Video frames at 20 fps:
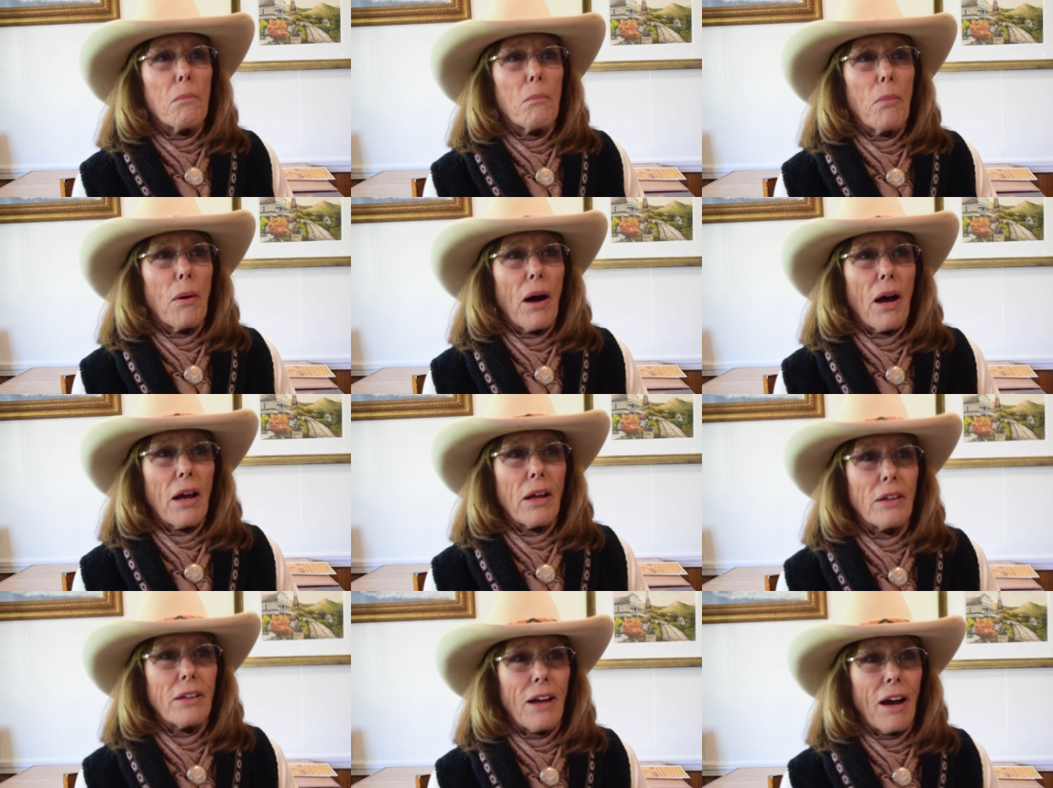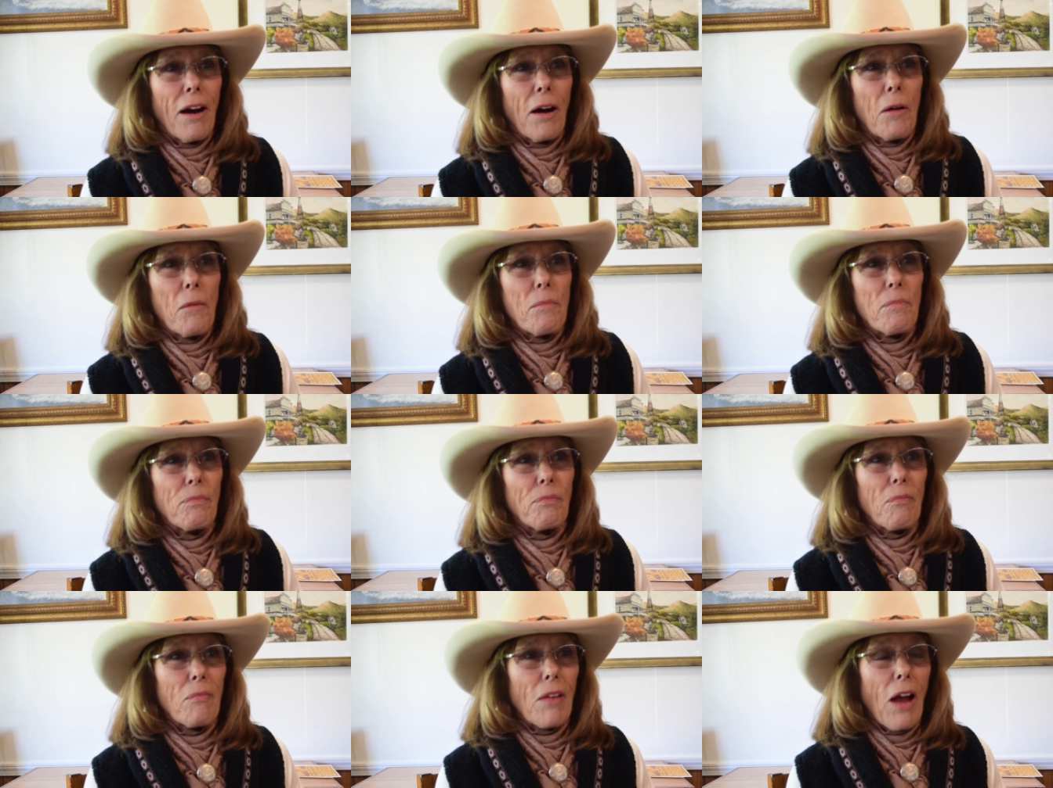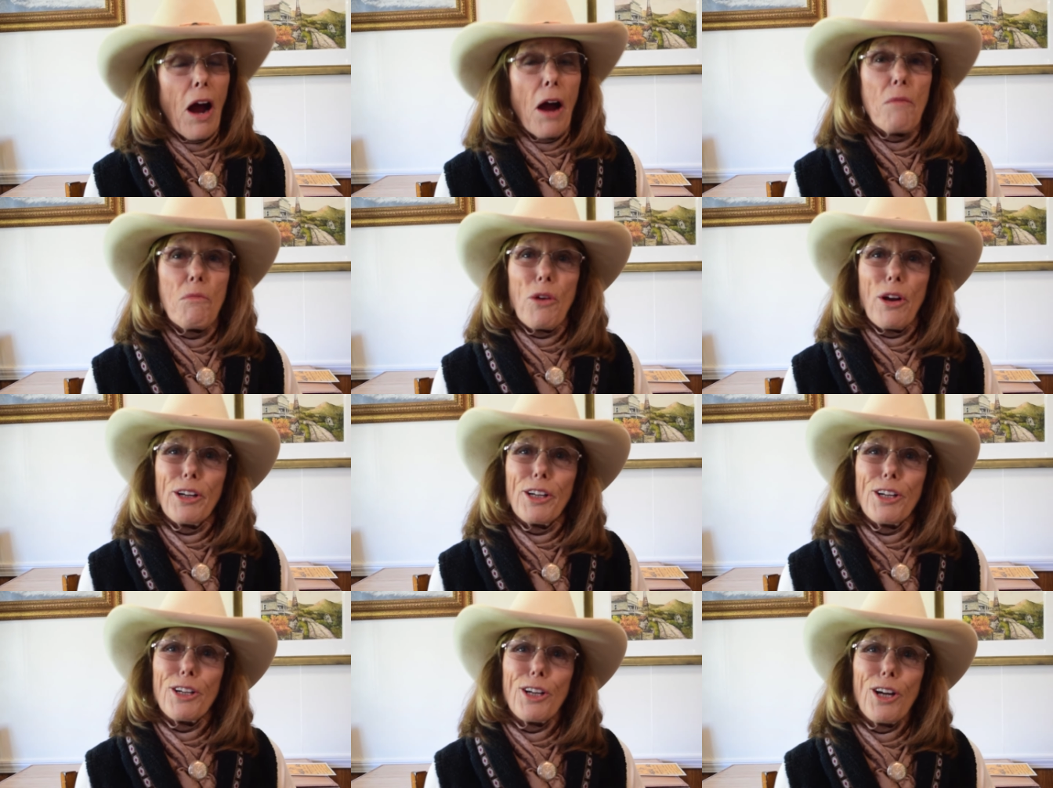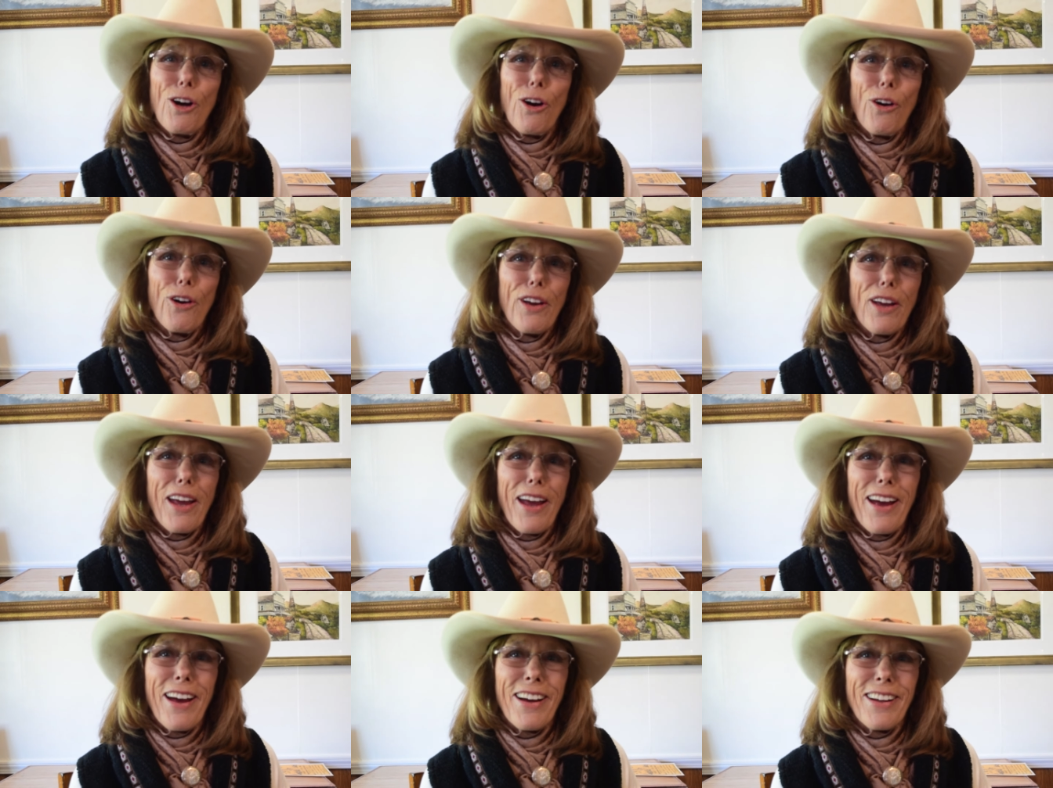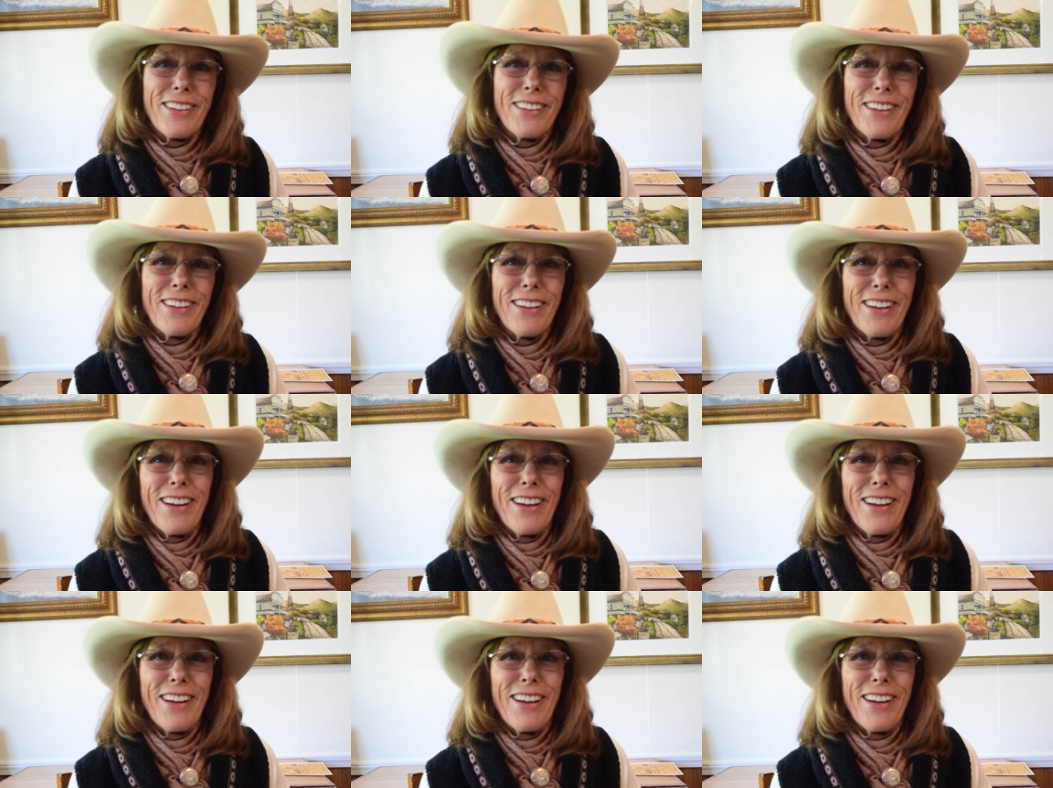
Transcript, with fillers: but I'm ready to go again,